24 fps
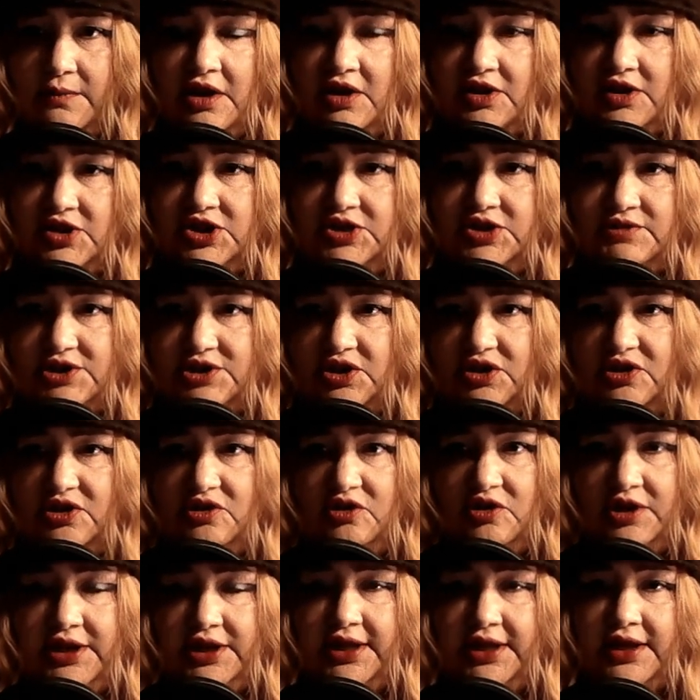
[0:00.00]
She was good
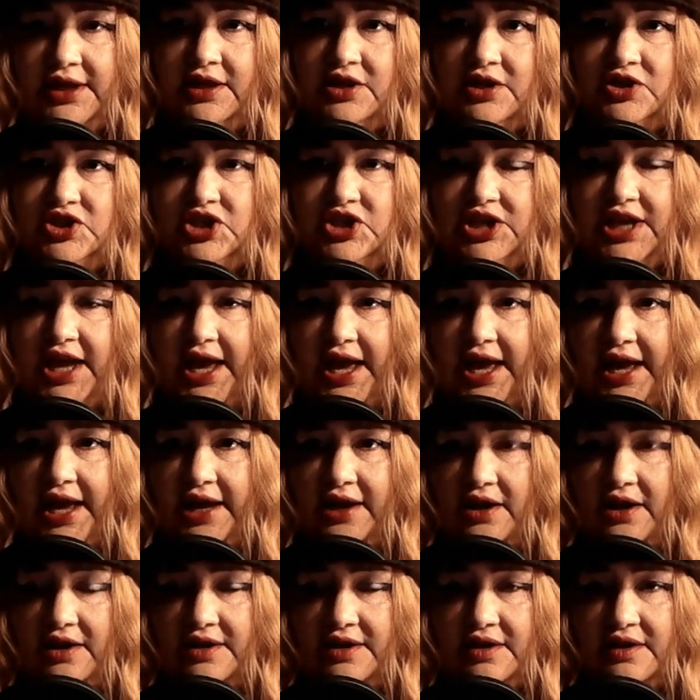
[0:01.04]
looking. She had
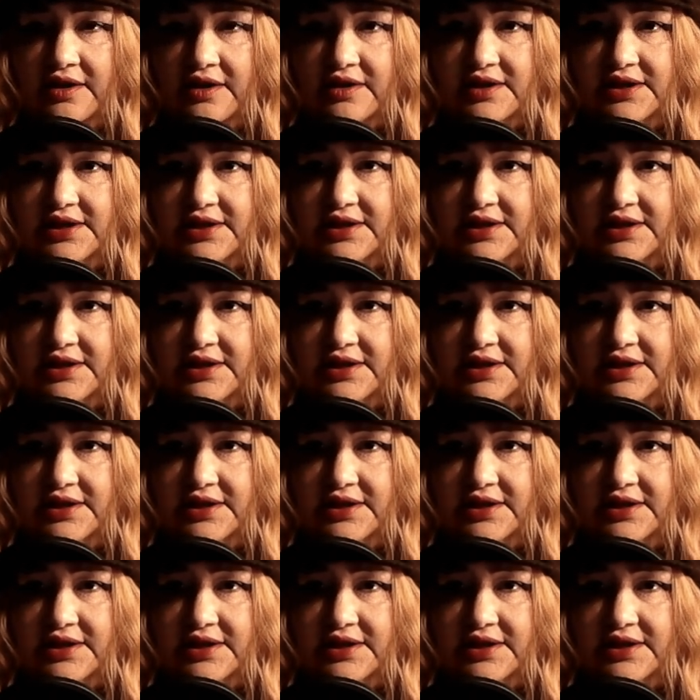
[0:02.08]
a